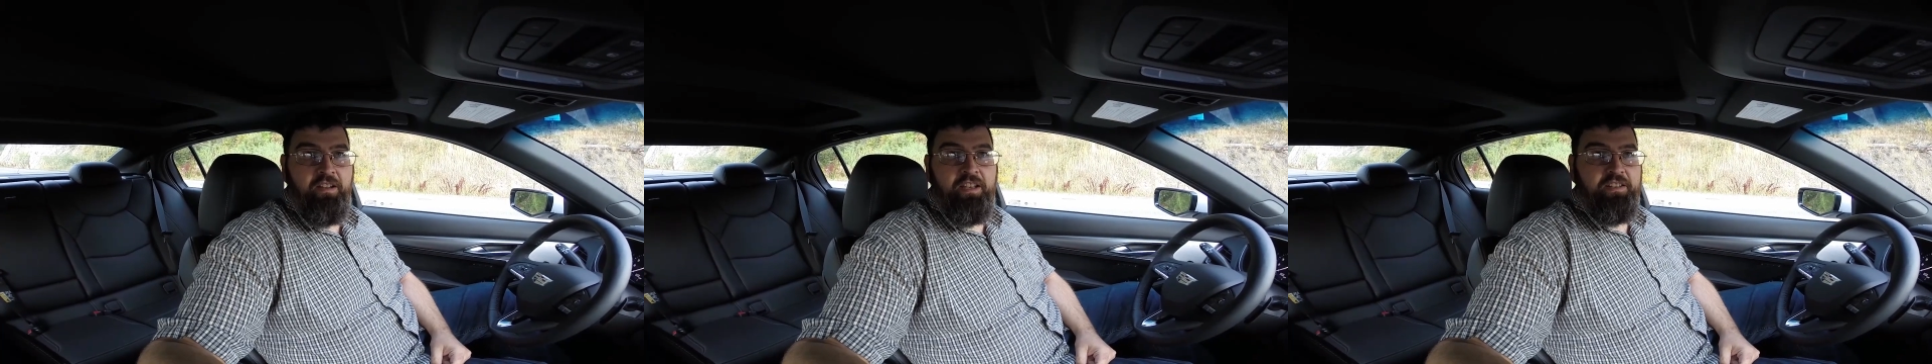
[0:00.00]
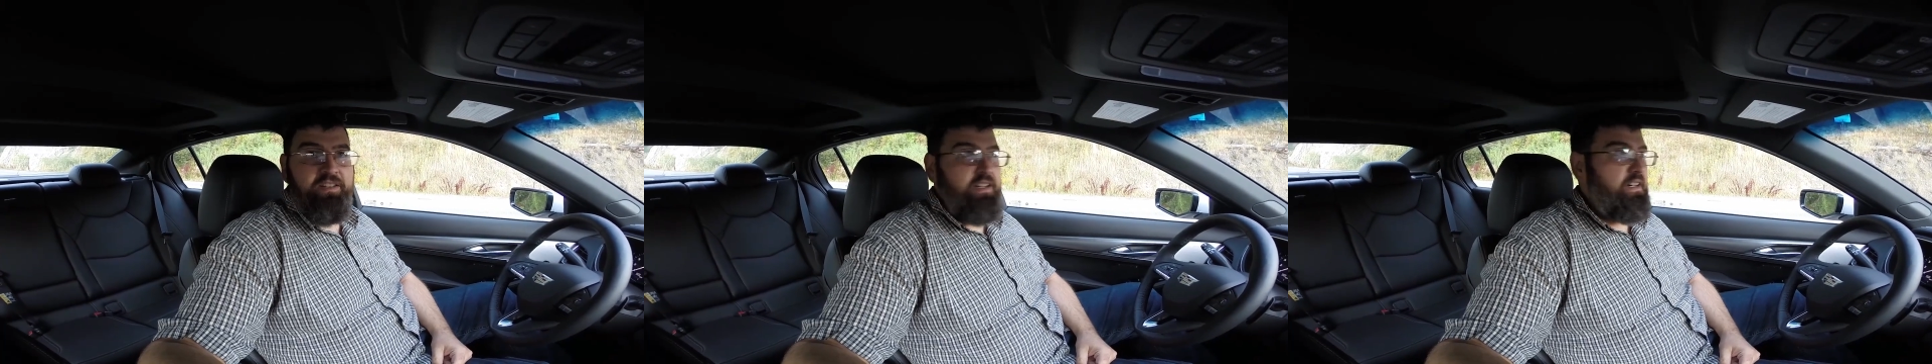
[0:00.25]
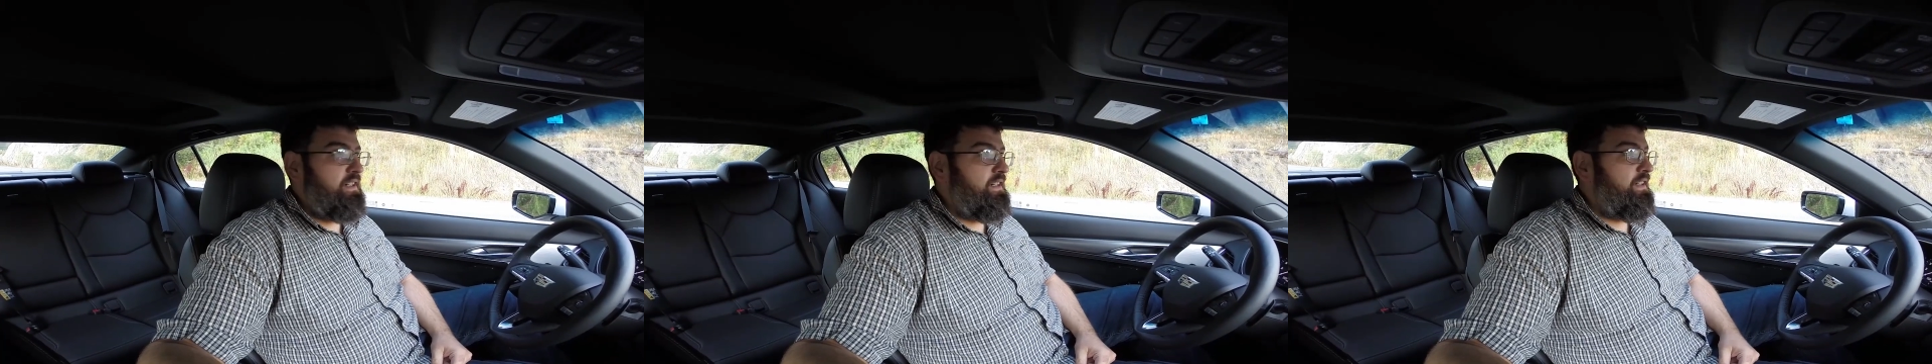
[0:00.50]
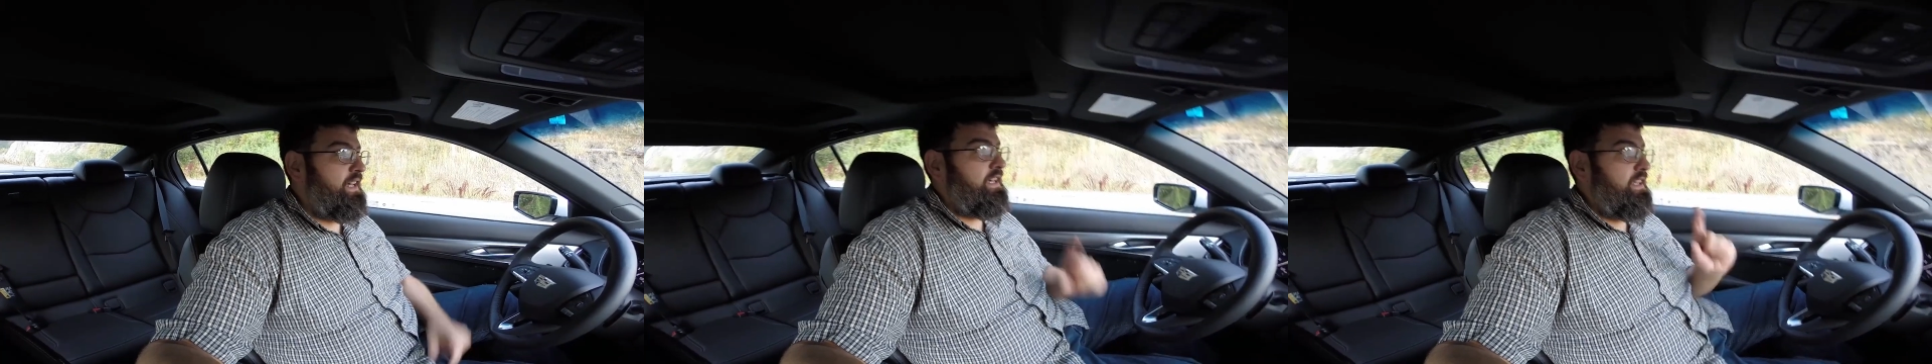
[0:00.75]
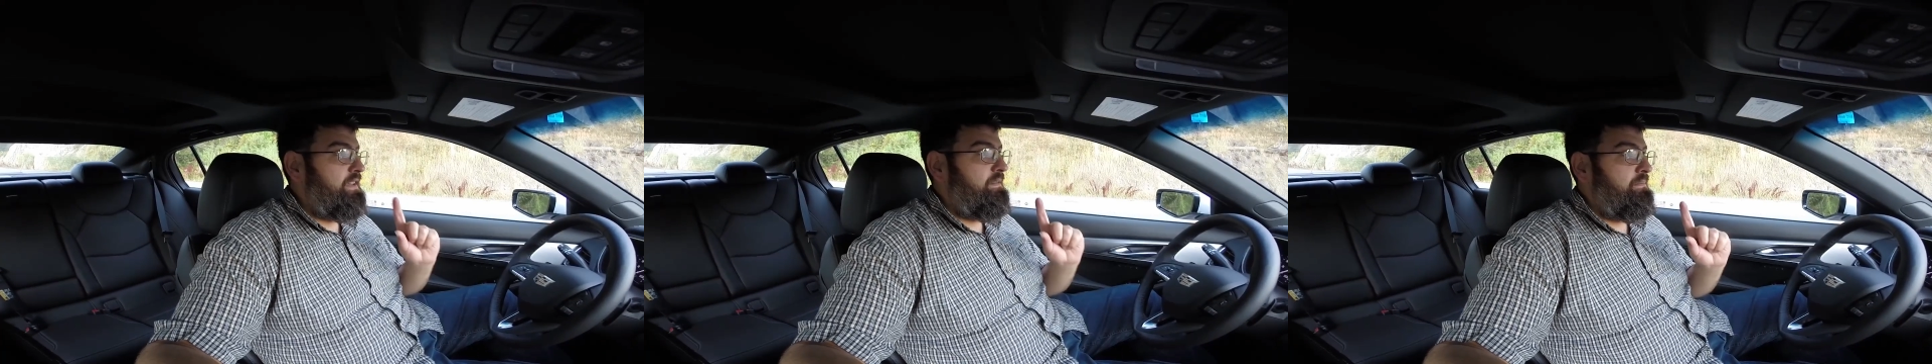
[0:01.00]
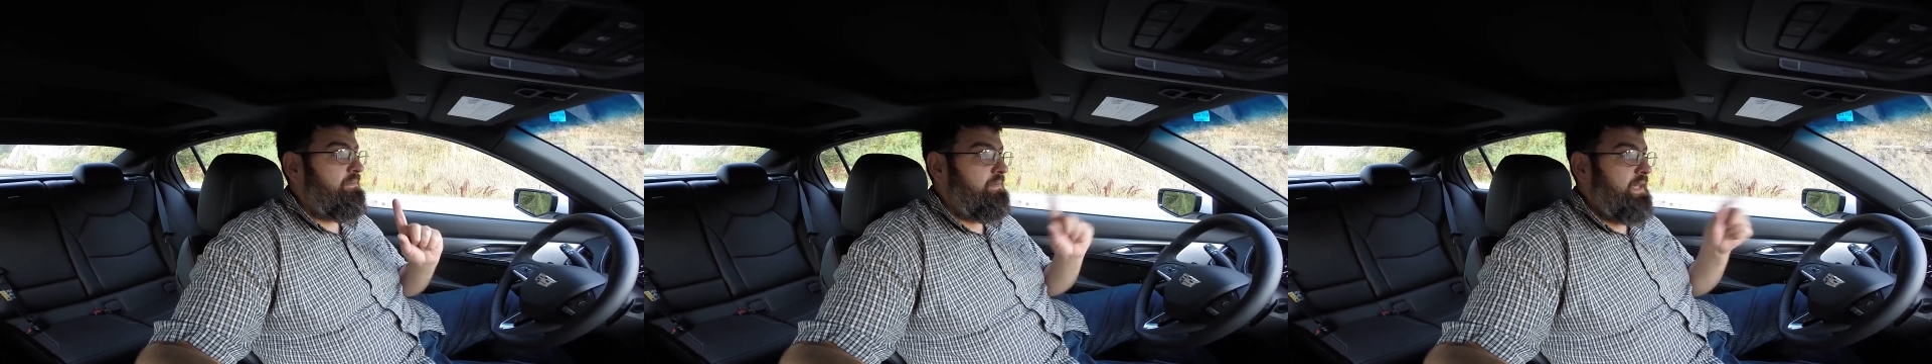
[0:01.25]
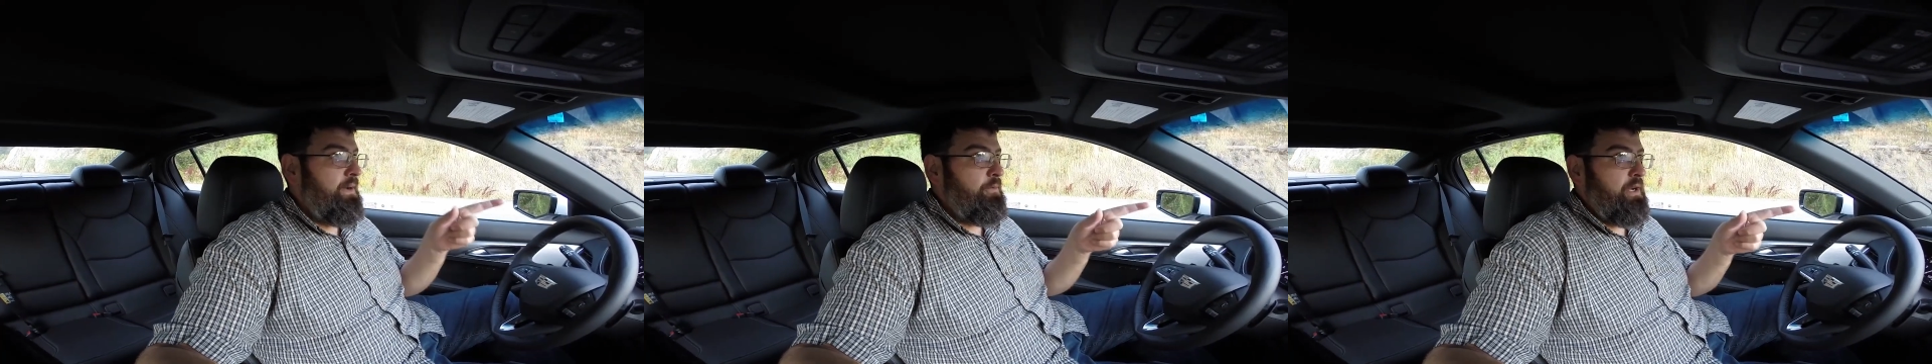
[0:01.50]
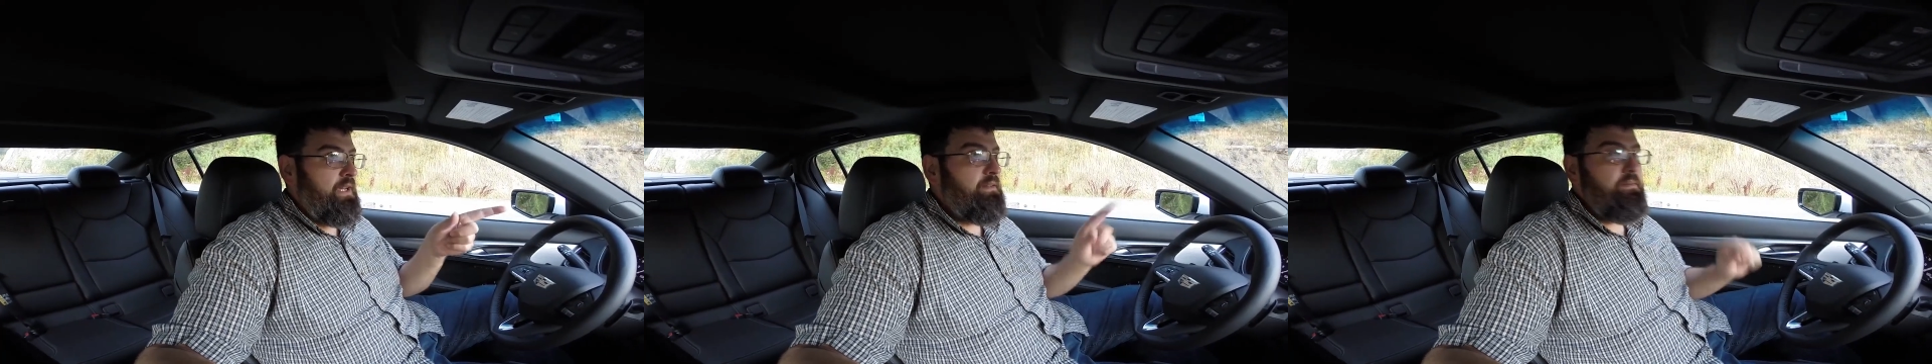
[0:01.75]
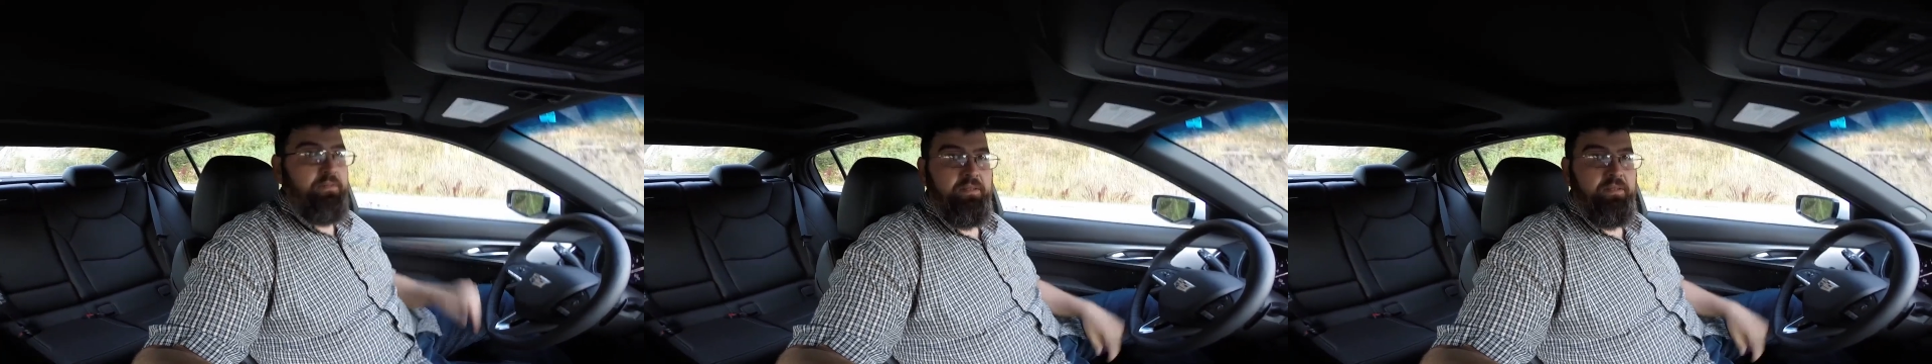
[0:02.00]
and head that way,